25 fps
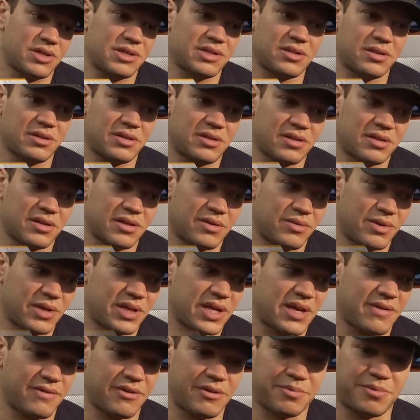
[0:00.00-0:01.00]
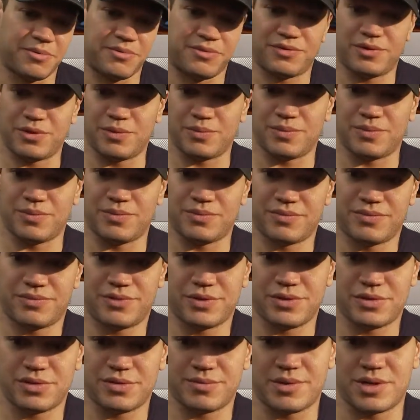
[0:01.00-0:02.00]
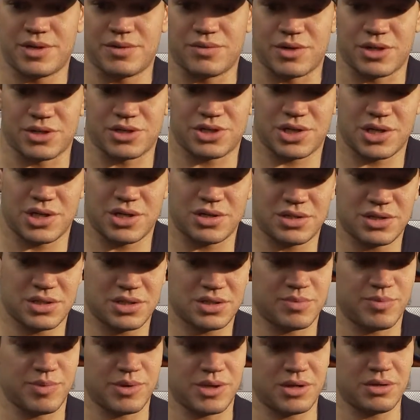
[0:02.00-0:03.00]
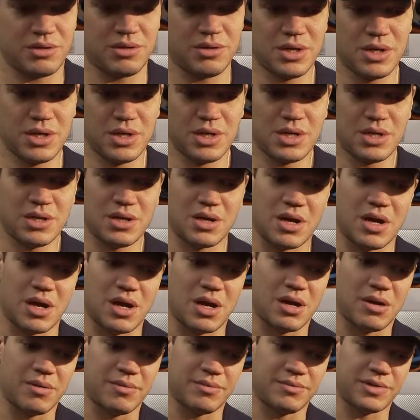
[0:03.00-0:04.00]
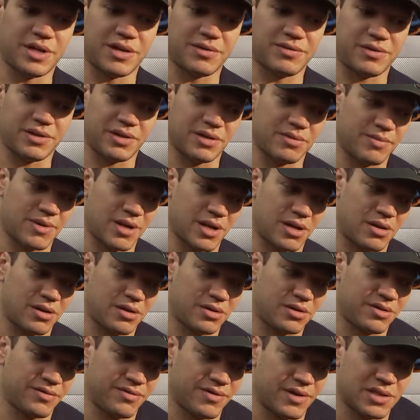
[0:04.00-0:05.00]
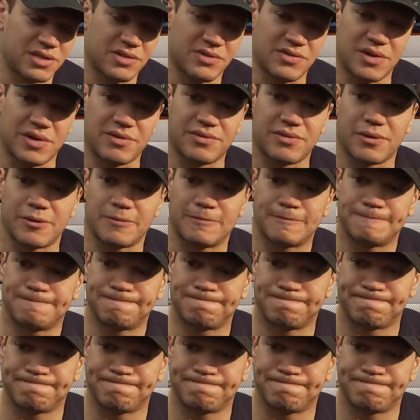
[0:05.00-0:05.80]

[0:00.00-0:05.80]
I still think that we gave up a few too many rush chances, but definitely a better defensive effort.